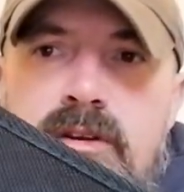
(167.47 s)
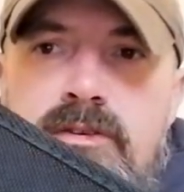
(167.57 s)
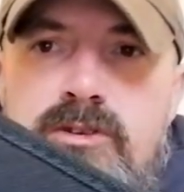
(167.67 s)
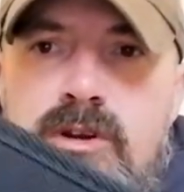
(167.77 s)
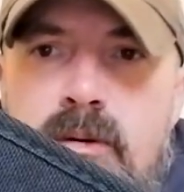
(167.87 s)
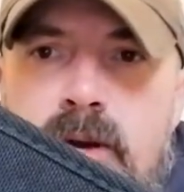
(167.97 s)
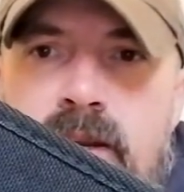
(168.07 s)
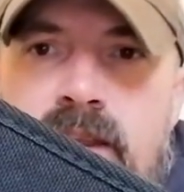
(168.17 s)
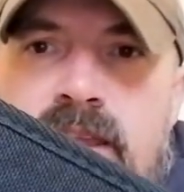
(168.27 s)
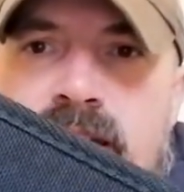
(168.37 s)
Do you know what I
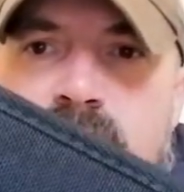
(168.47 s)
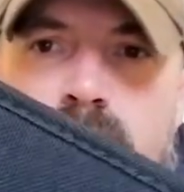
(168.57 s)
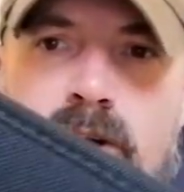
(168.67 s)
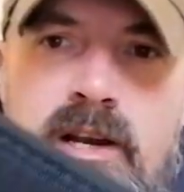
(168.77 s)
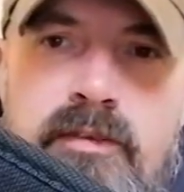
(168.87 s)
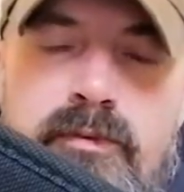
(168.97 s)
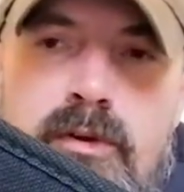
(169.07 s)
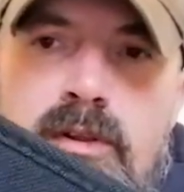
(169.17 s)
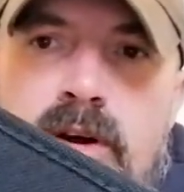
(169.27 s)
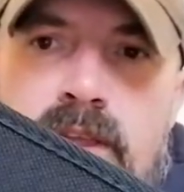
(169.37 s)
mean? And that's really for
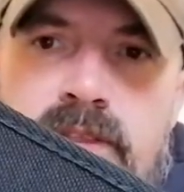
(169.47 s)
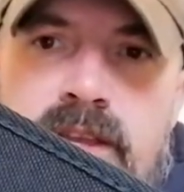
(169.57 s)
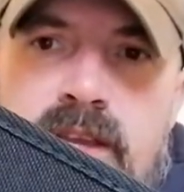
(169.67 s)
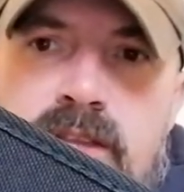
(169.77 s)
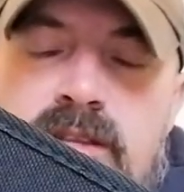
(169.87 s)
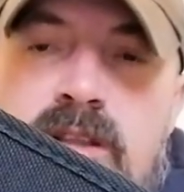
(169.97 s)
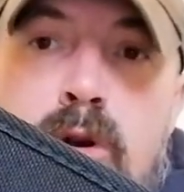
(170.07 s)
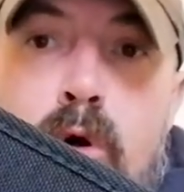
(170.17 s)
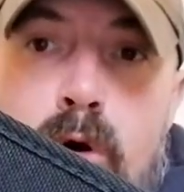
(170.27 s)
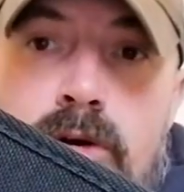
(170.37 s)
the
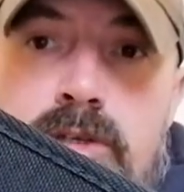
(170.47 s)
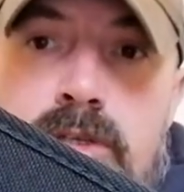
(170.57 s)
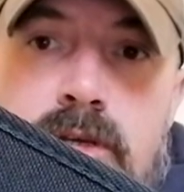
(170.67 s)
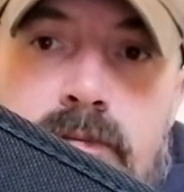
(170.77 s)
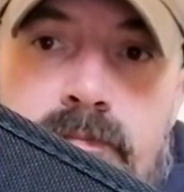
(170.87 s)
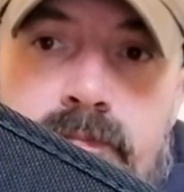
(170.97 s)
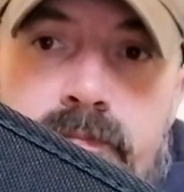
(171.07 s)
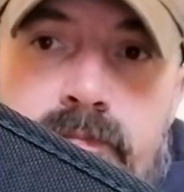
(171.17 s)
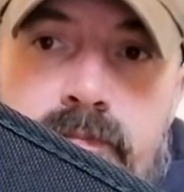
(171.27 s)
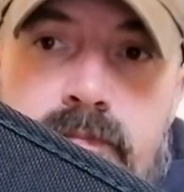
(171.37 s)
looks
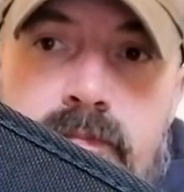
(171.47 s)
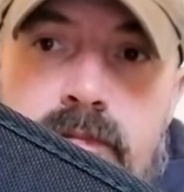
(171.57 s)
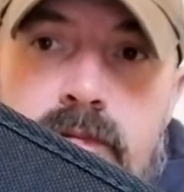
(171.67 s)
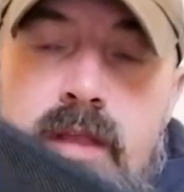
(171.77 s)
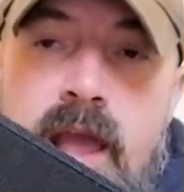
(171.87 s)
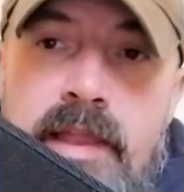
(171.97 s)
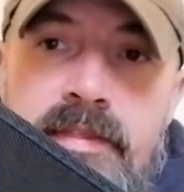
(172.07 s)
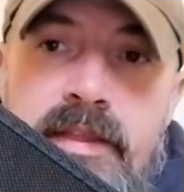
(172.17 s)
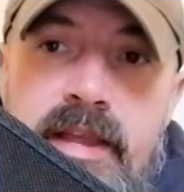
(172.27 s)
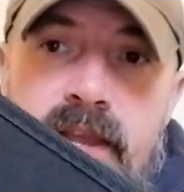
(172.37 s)

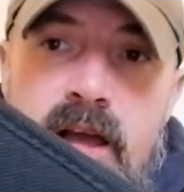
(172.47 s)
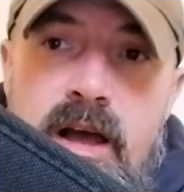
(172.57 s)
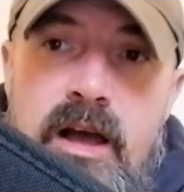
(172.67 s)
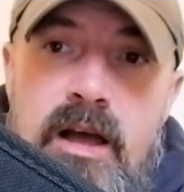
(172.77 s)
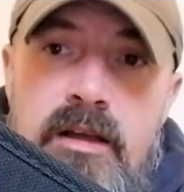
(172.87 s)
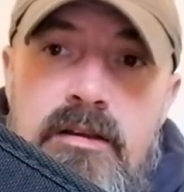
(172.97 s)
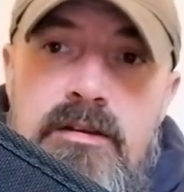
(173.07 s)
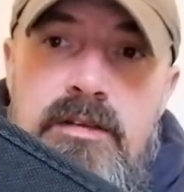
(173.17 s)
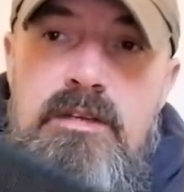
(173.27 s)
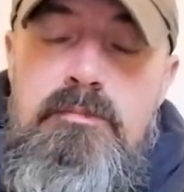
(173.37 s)
and the
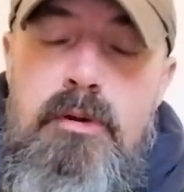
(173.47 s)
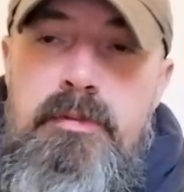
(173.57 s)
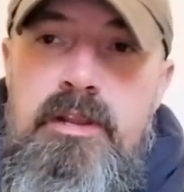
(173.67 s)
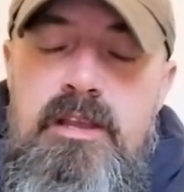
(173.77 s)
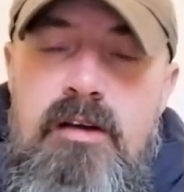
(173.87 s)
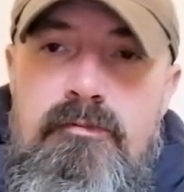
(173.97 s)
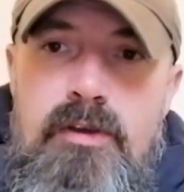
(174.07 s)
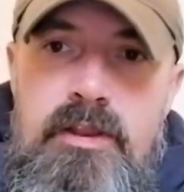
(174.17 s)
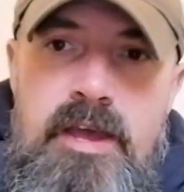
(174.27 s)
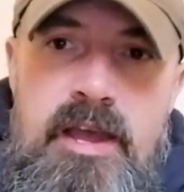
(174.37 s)
probably the comfort
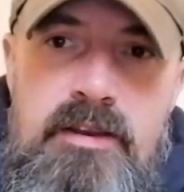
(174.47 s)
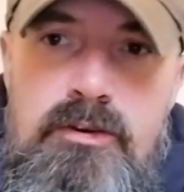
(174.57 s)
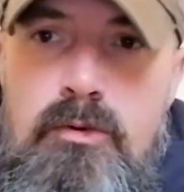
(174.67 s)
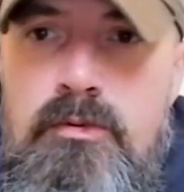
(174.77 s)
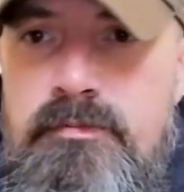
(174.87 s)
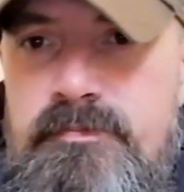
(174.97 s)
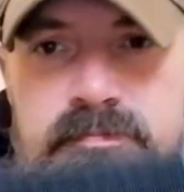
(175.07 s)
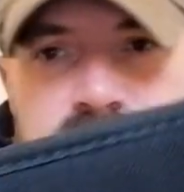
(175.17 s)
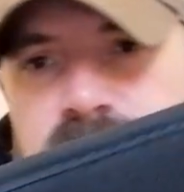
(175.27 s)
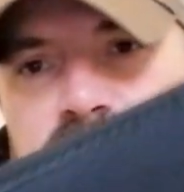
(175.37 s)
of the handle.
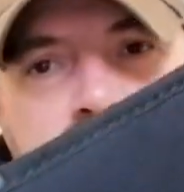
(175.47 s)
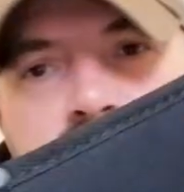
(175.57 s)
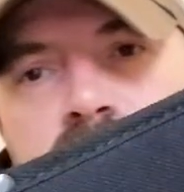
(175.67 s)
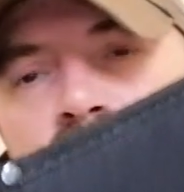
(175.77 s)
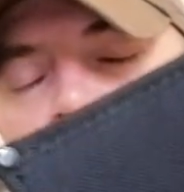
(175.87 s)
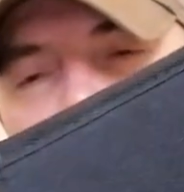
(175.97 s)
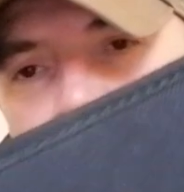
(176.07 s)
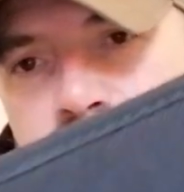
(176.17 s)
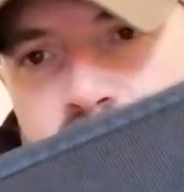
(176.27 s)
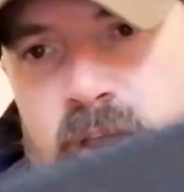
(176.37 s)
A
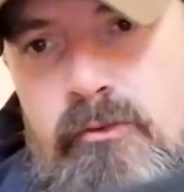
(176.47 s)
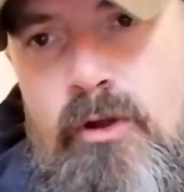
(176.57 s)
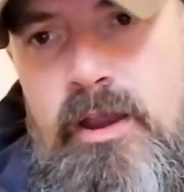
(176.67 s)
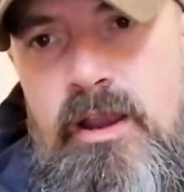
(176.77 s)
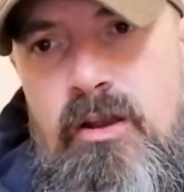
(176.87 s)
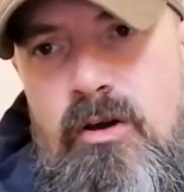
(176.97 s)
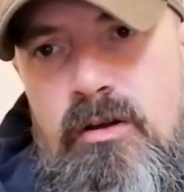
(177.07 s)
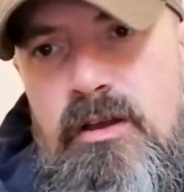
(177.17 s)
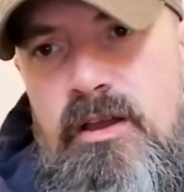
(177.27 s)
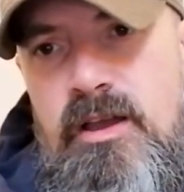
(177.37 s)
sheath I don't rate a
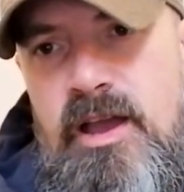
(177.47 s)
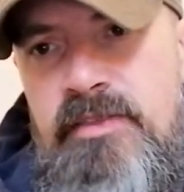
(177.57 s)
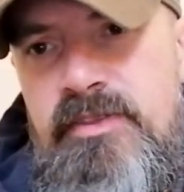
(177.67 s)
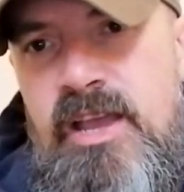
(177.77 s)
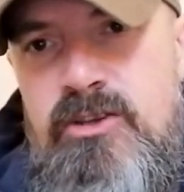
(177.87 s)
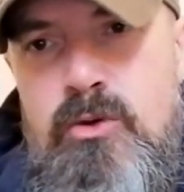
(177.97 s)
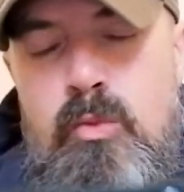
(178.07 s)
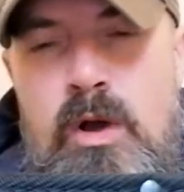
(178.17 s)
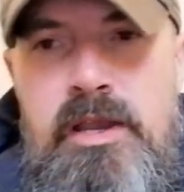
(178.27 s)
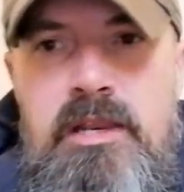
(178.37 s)
lot, and the actual
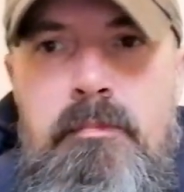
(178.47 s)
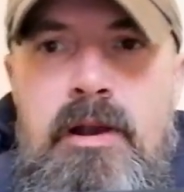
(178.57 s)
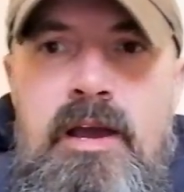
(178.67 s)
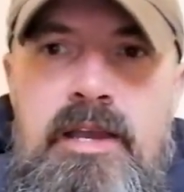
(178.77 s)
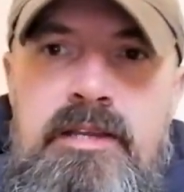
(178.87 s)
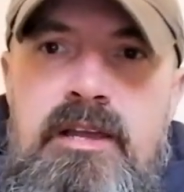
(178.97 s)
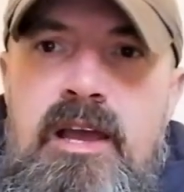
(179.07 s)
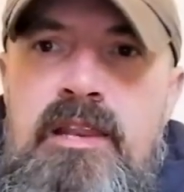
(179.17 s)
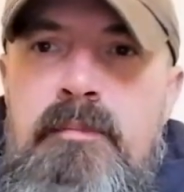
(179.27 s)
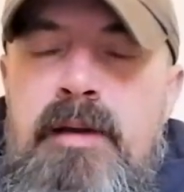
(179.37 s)
weight of the blade
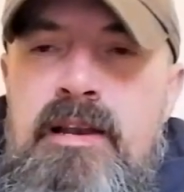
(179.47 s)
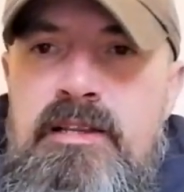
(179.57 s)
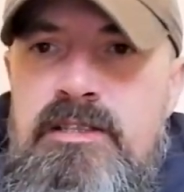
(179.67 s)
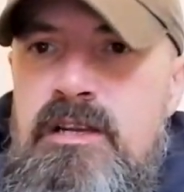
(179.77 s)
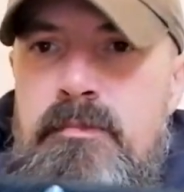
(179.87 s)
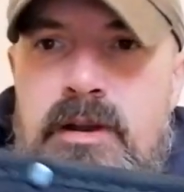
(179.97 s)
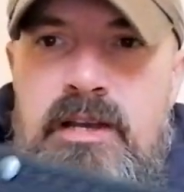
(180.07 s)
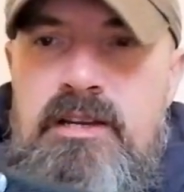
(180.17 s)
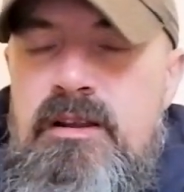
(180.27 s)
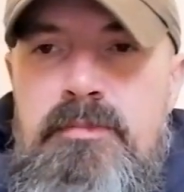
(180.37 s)
and the balance of the
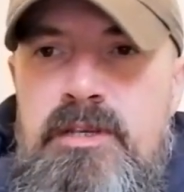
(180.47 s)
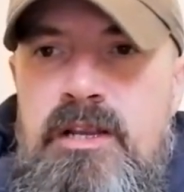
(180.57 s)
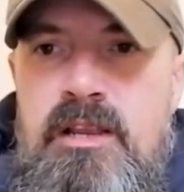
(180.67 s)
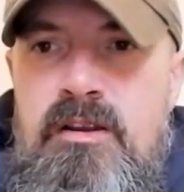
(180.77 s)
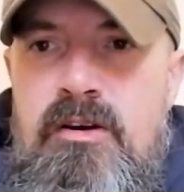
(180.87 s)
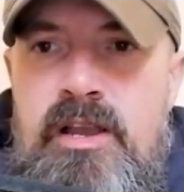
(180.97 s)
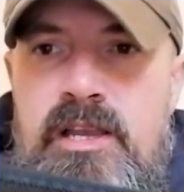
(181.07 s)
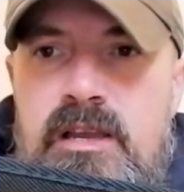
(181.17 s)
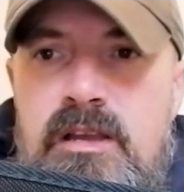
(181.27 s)
blade I don't particularly like.